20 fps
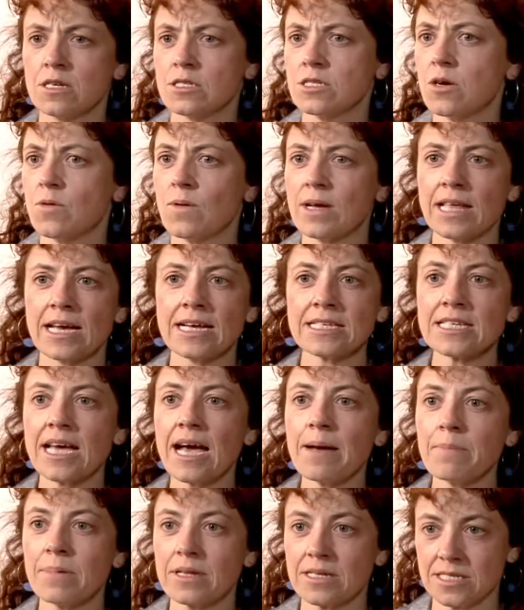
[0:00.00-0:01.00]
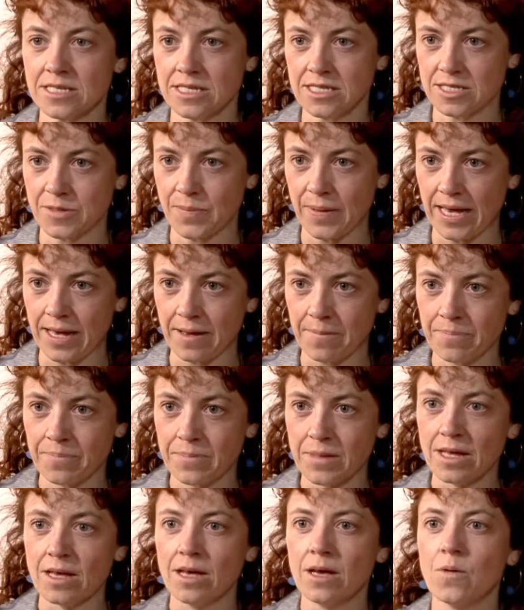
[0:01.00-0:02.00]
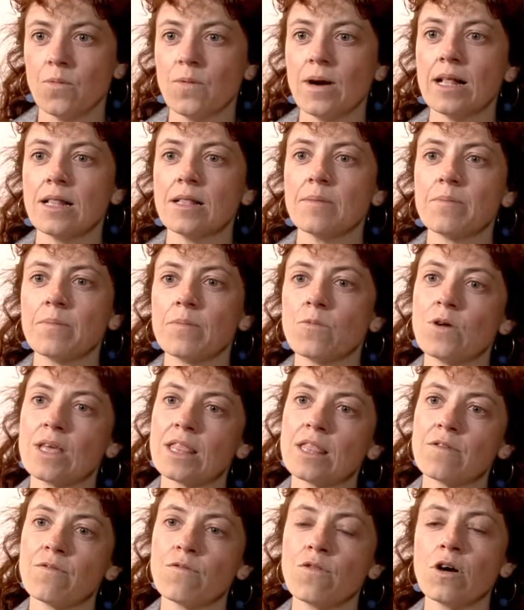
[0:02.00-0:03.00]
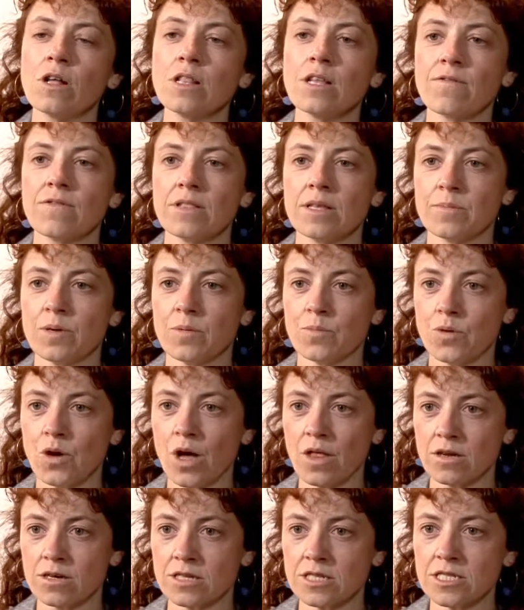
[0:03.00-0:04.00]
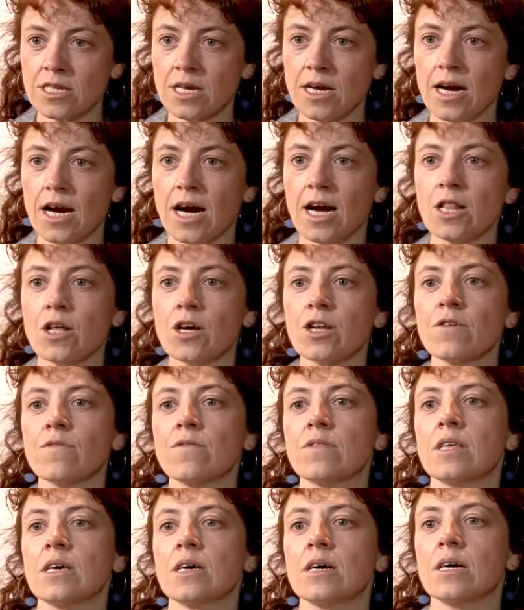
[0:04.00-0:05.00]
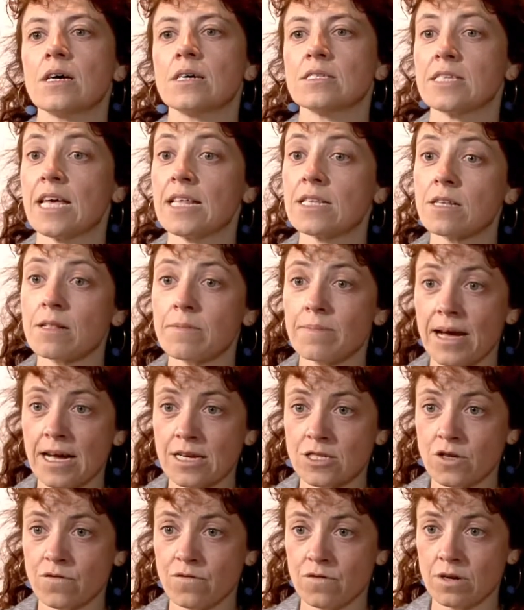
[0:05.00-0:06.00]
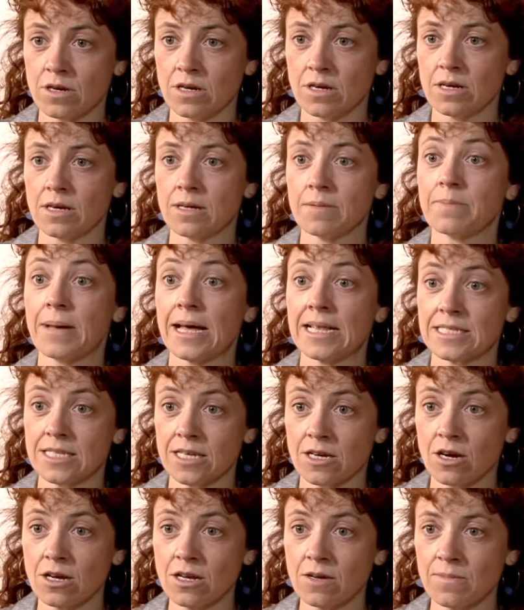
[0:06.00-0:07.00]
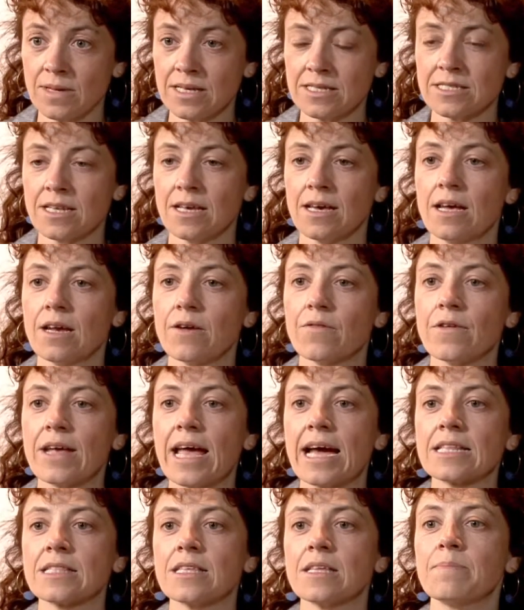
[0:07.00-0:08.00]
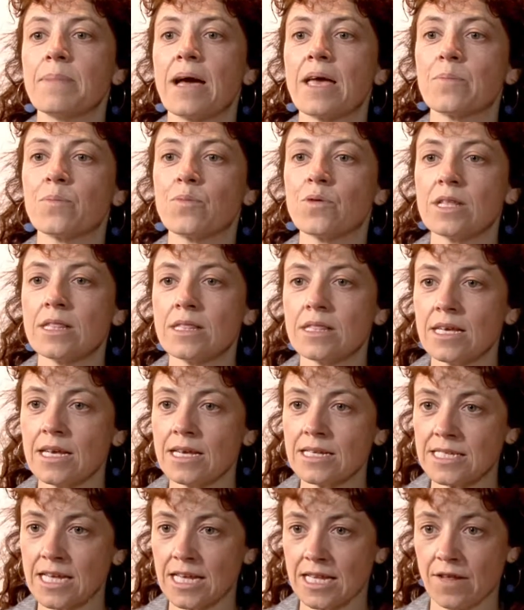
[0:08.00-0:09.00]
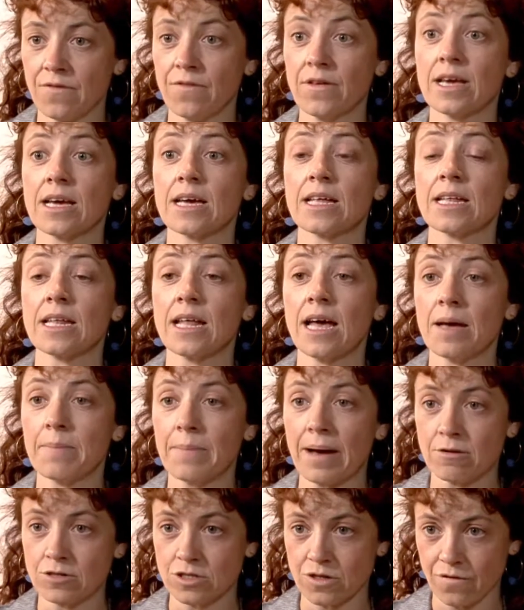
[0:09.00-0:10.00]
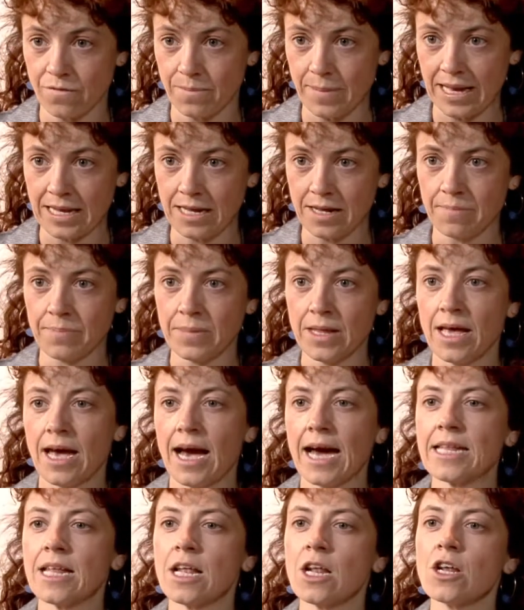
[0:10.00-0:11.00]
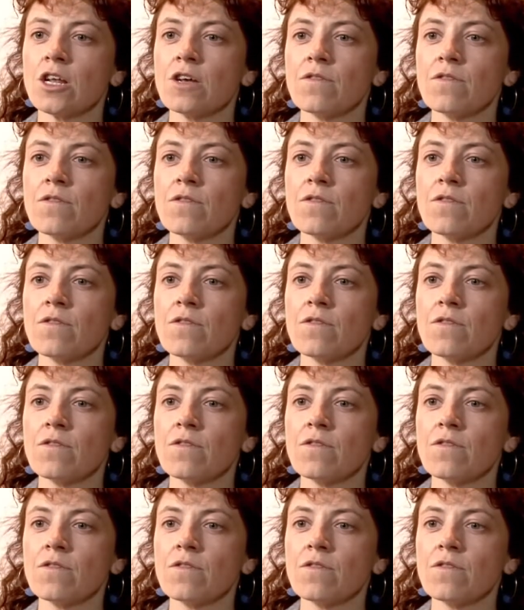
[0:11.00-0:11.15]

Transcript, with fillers: So what has happened since May? Well, with the fall of Lehman Brothers, a lot of the central banks of advanced economies reacted by printing significant amounts of money. And a lot